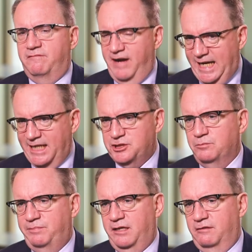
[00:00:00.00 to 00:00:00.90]
financial
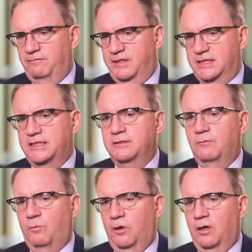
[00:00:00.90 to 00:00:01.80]
benefits
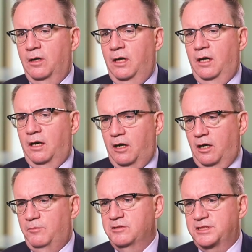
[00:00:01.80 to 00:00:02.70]
were
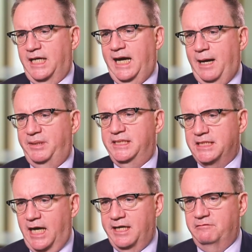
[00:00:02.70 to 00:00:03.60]
almost a happy
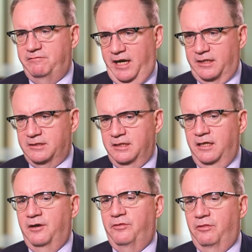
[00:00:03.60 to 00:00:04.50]
side effect.
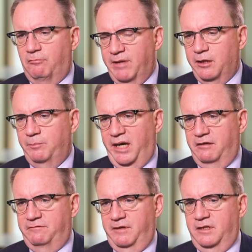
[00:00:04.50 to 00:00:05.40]
The real
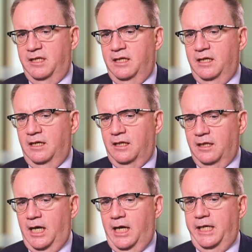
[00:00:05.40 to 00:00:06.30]
benefit
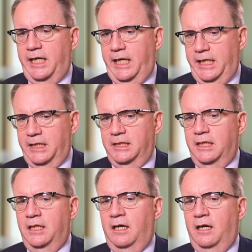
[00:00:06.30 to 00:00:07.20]
lie in
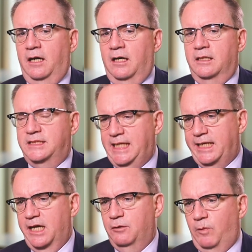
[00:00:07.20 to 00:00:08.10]

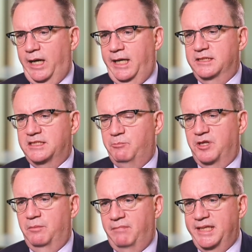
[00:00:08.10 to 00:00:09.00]
taking away some
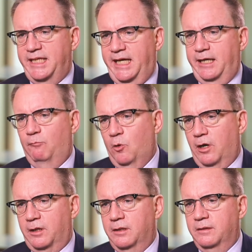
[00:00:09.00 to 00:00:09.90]
of the mundane
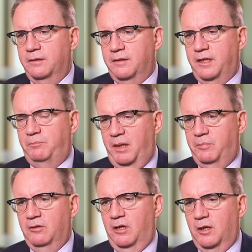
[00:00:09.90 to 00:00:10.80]
work that
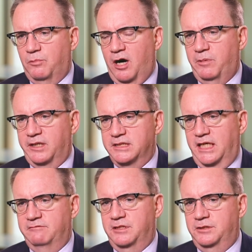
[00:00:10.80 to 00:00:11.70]
people at our properties
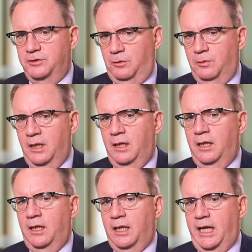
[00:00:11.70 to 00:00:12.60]
have to do
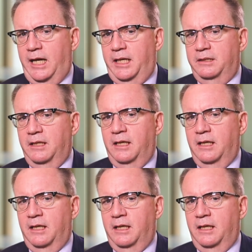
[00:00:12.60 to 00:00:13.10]
and